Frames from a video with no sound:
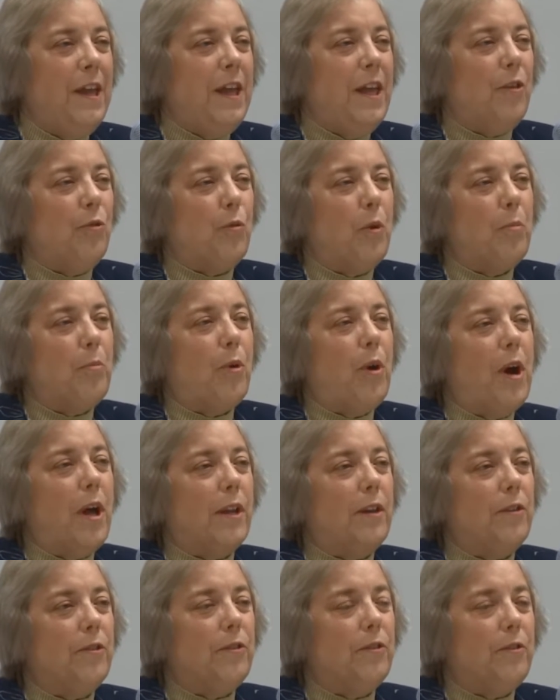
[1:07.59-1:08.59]
is what brought
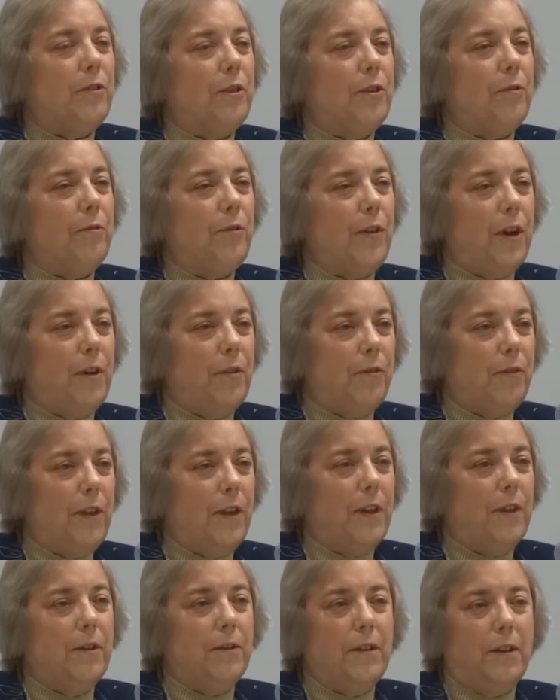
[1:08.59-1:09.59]
us to
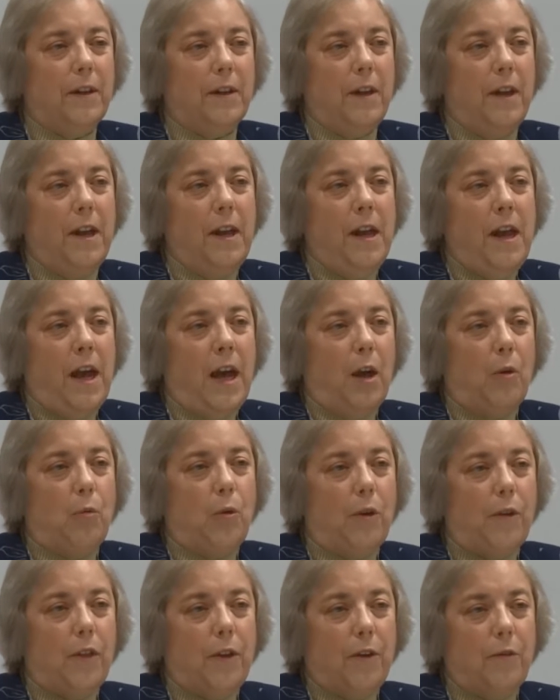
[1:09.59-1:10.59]
Fairfield, and I
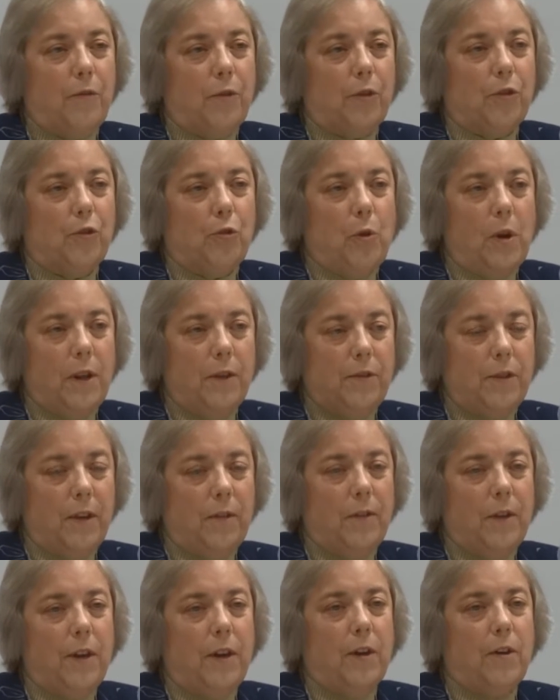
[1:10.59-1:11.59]
worked there for
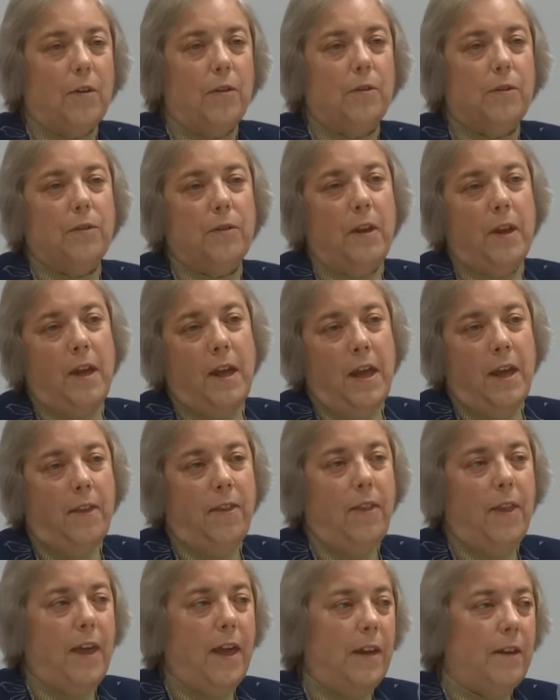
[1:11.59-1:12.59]
27 years,
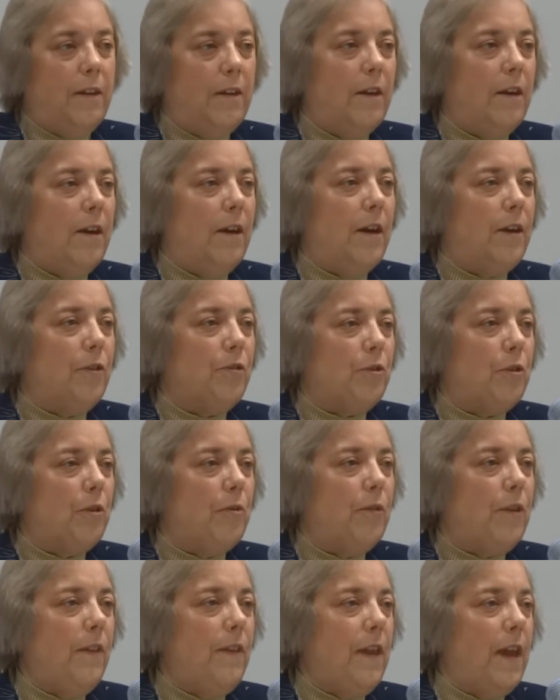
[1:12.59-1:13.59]
then
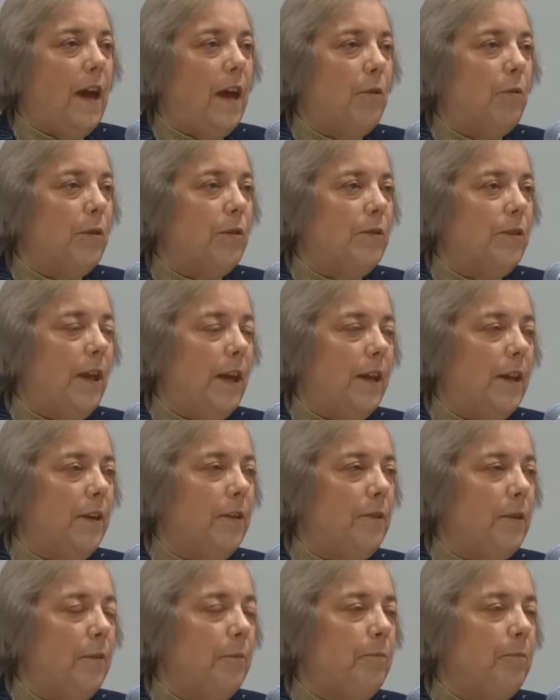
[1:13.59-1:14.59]
served in the Iowa Senate.